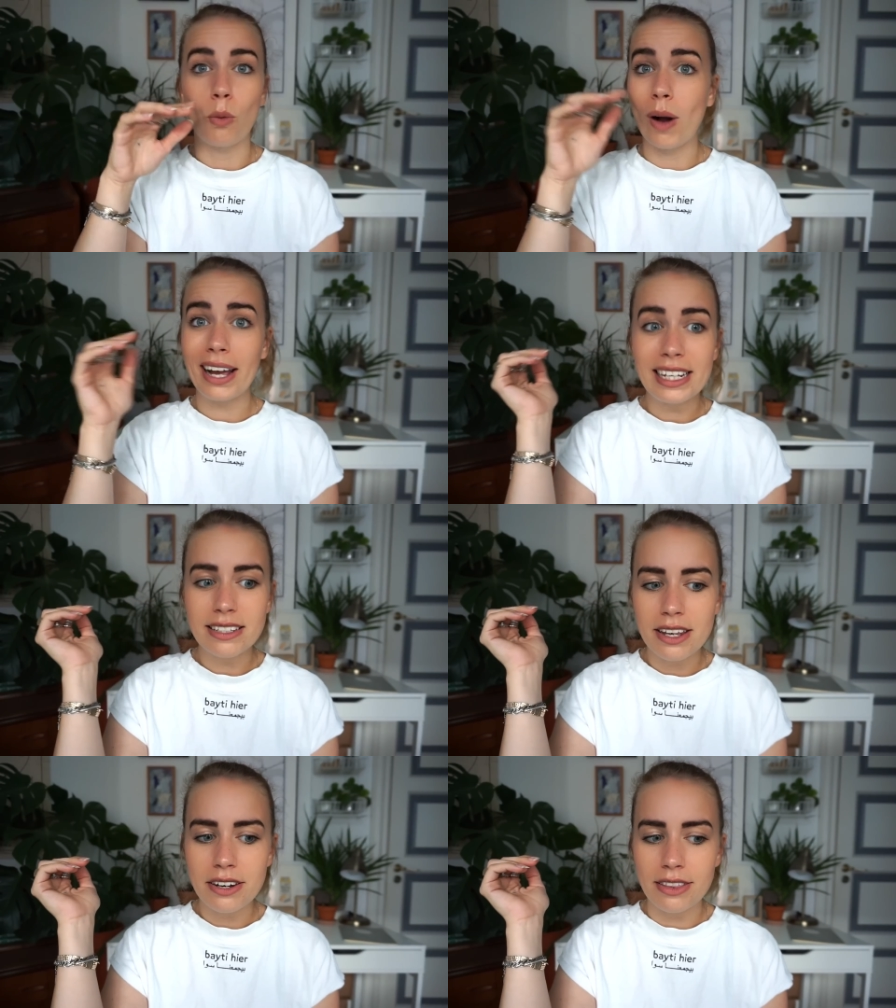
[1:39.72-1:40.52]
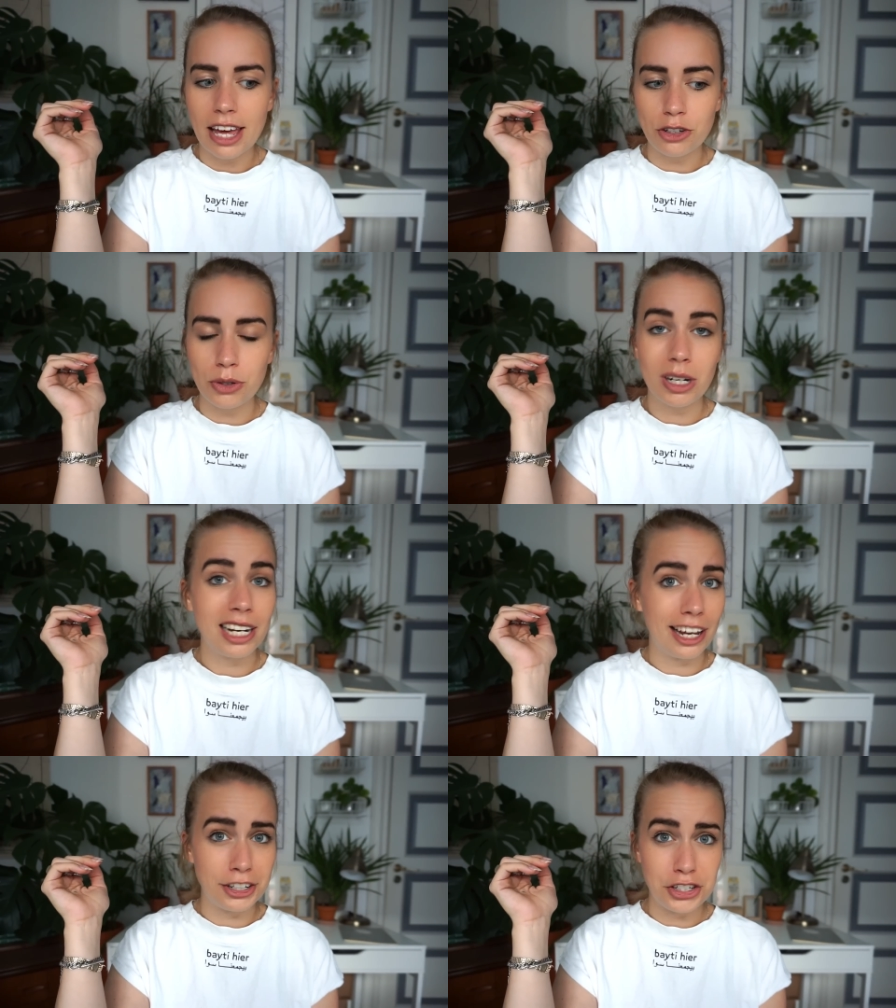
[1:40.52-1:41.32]
Why is it that
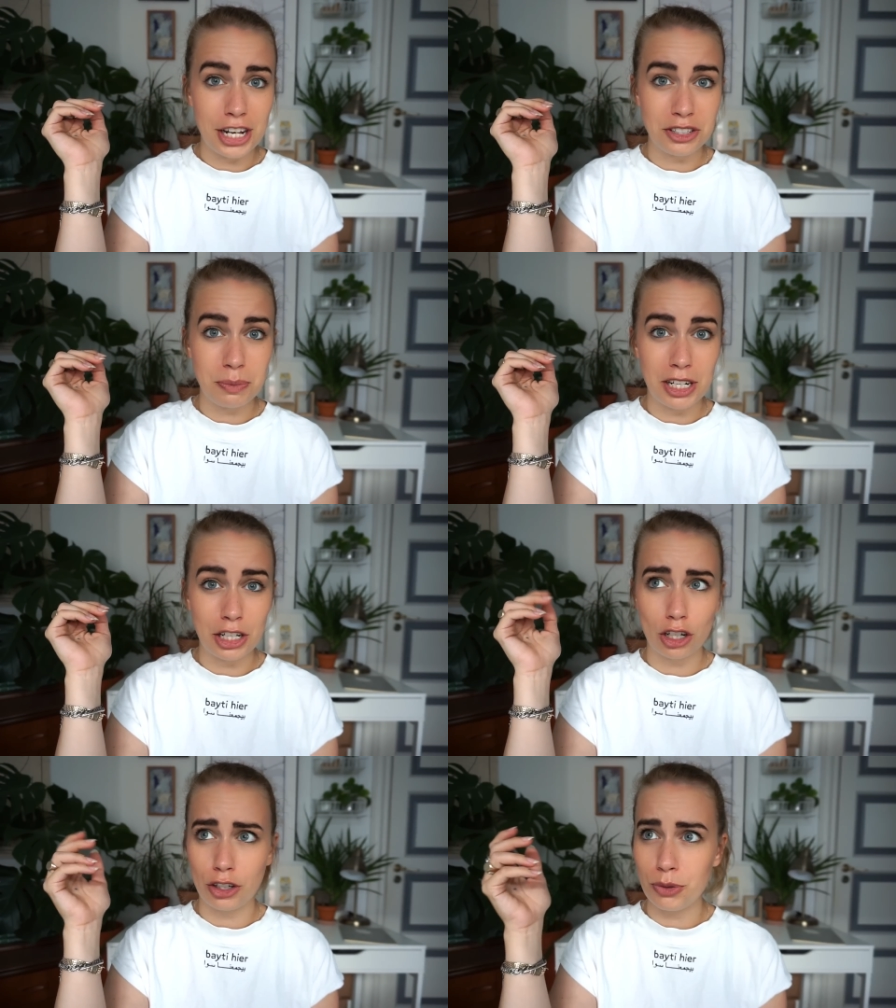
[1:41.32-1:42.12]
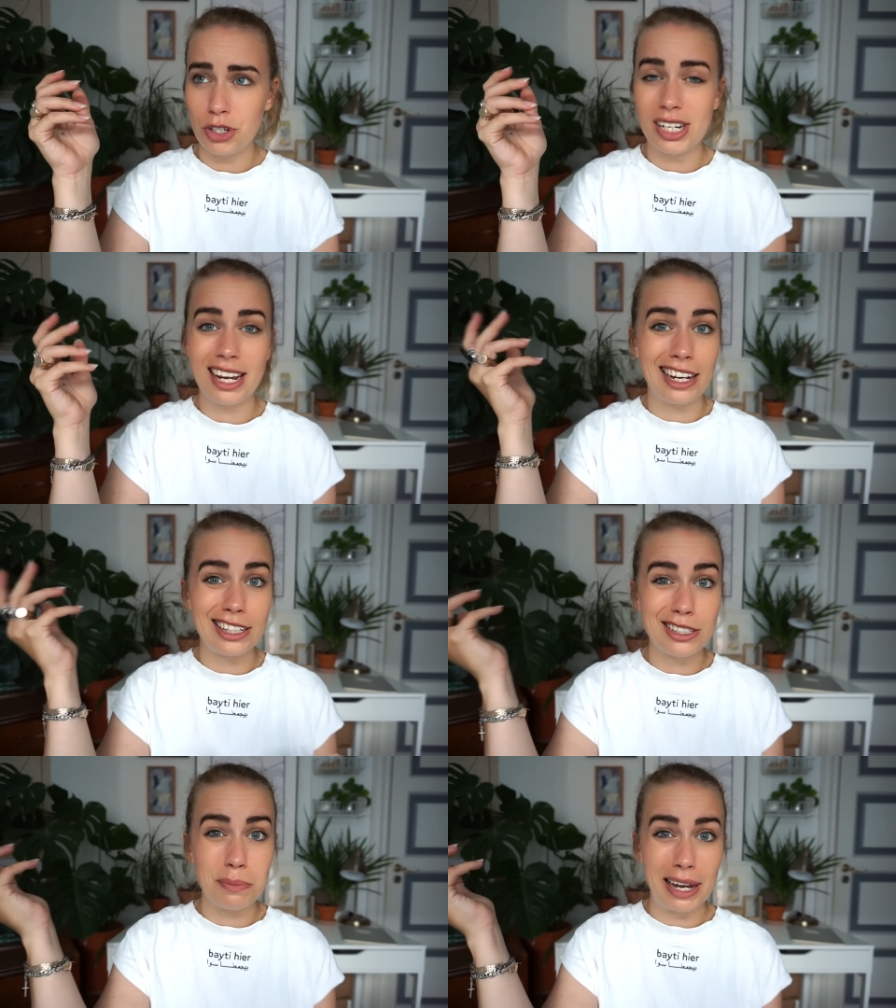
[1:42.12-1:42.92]
nuclear energy has been included
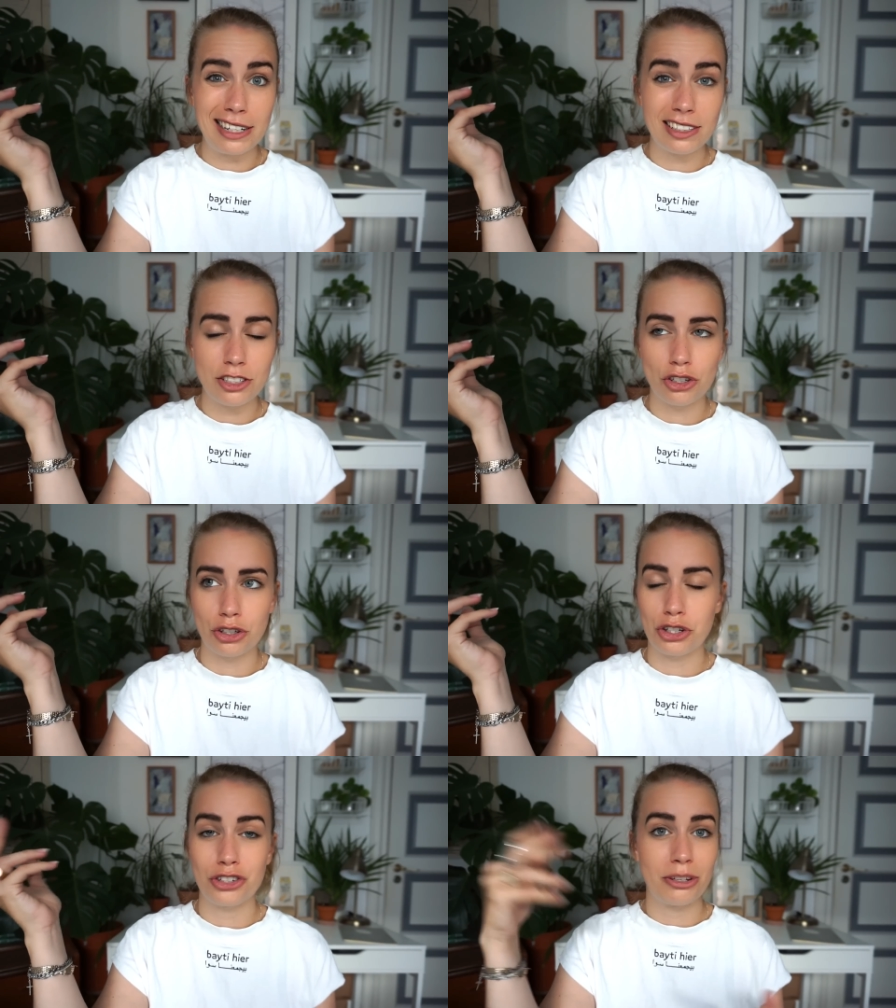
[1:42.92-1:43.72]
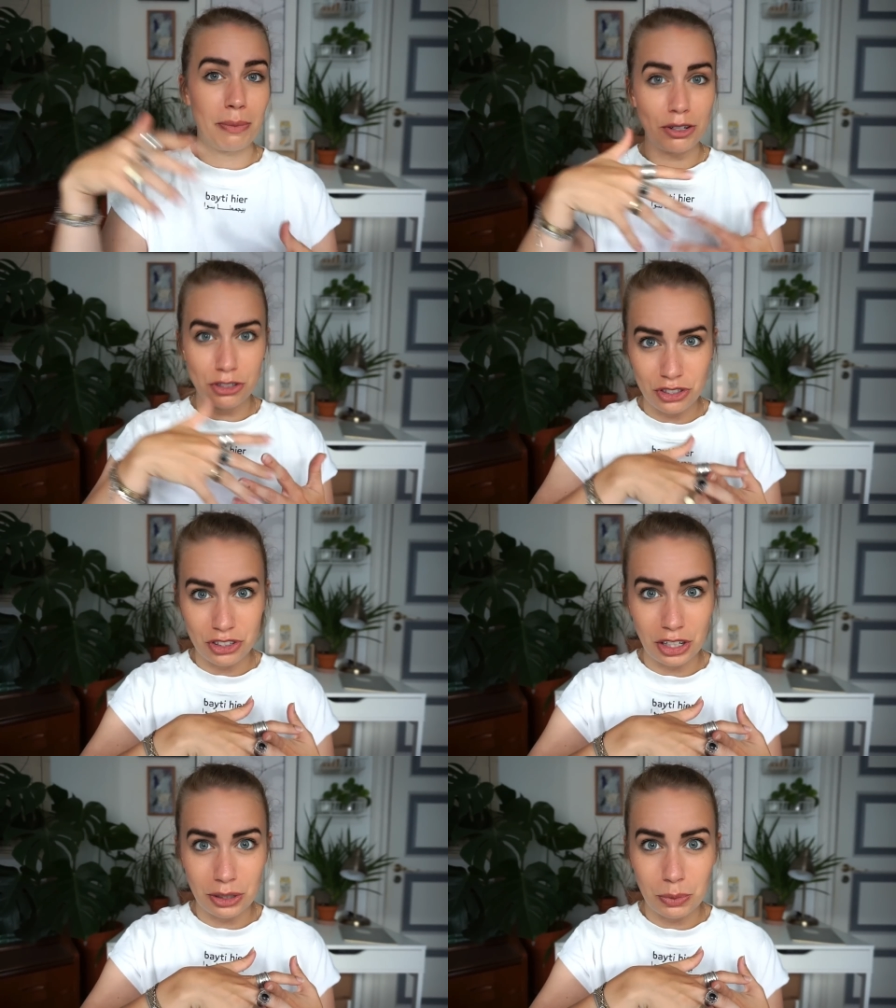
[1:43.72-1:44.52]
in debates and discussions about
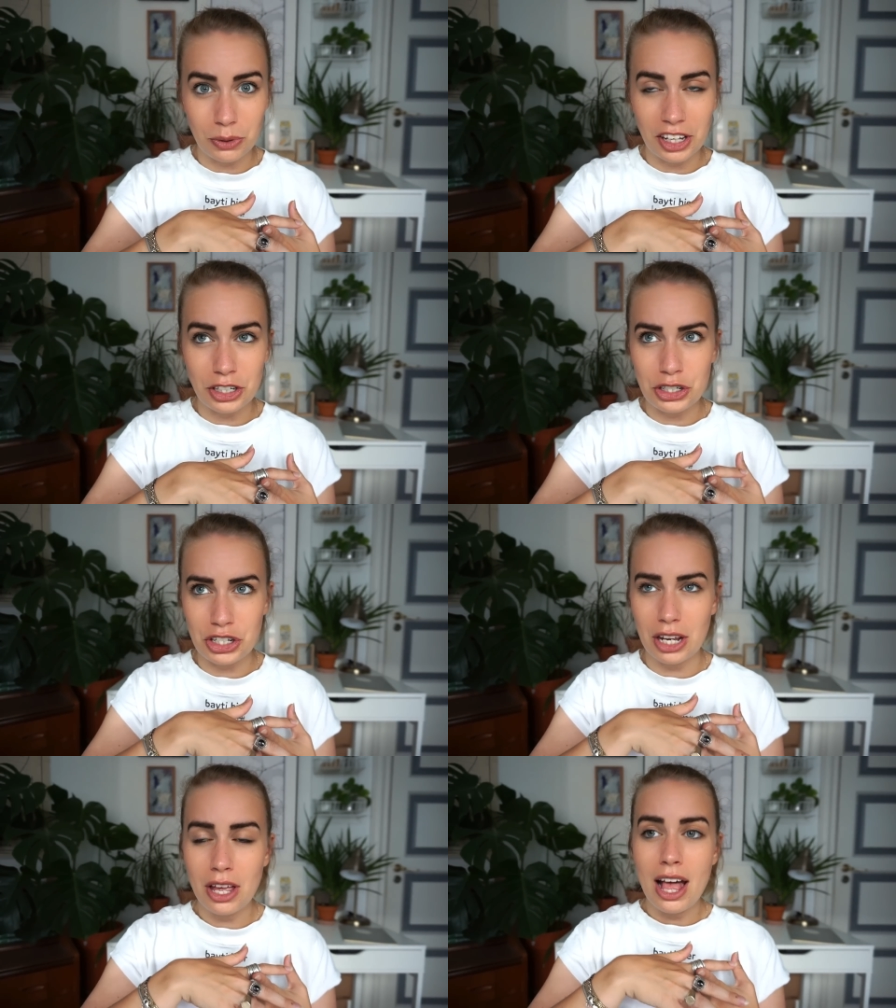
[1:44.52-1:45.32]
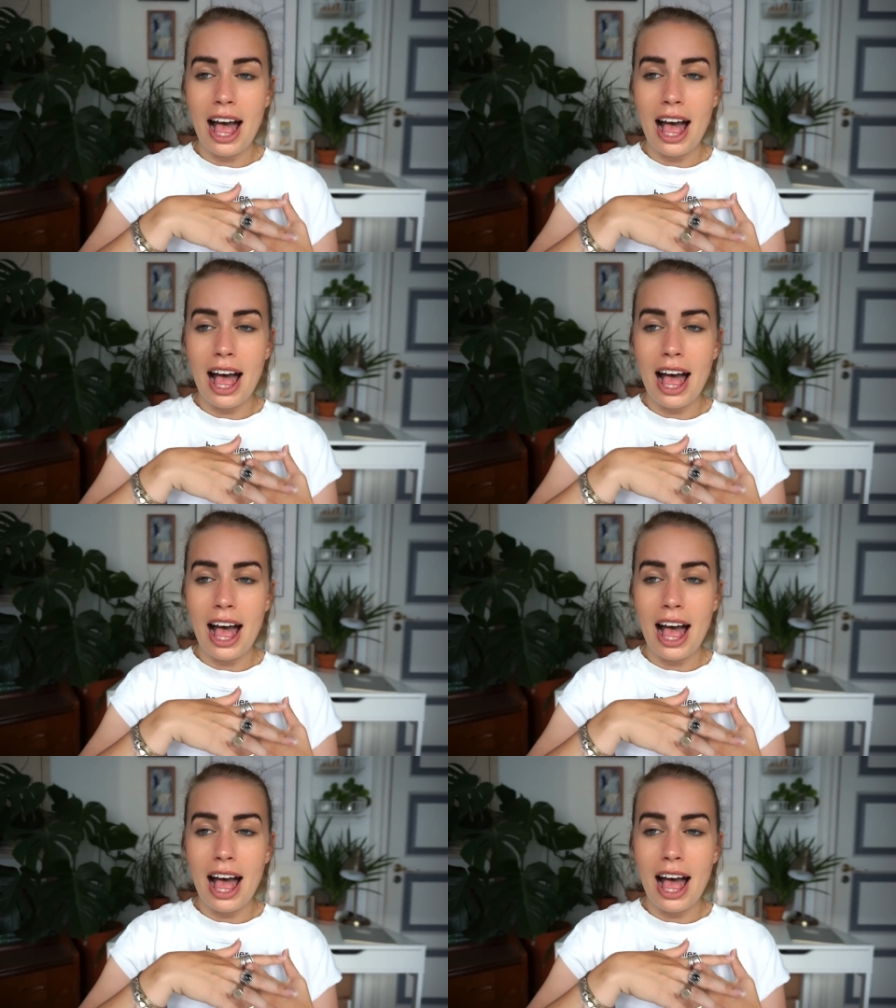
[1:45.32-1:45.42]
sustainable energy?